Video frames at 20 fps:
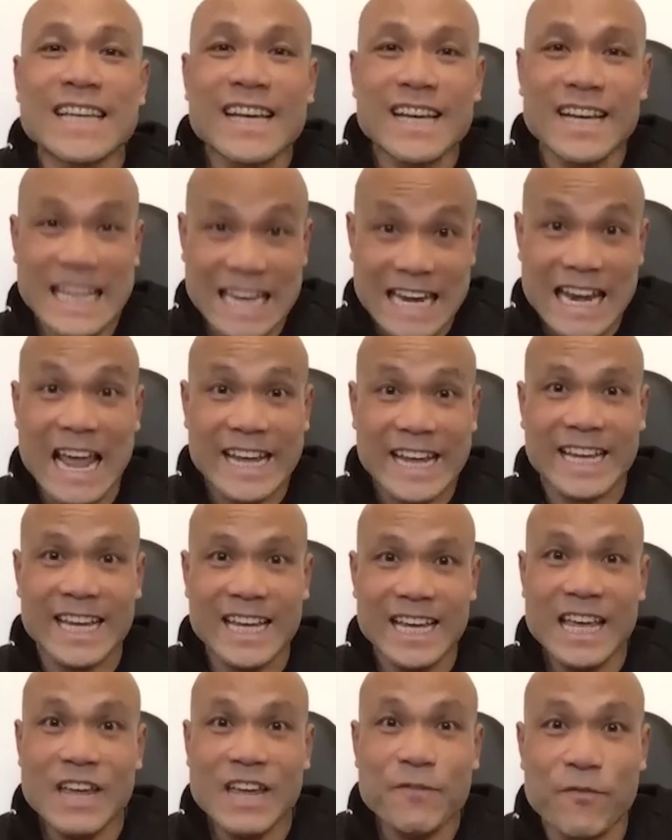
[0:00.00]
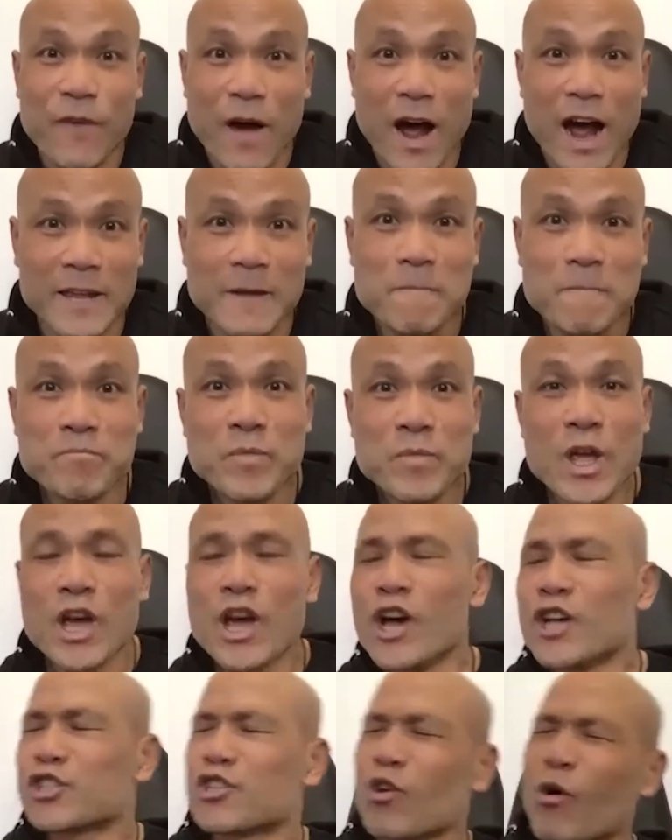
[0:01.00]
leg, he fight. So I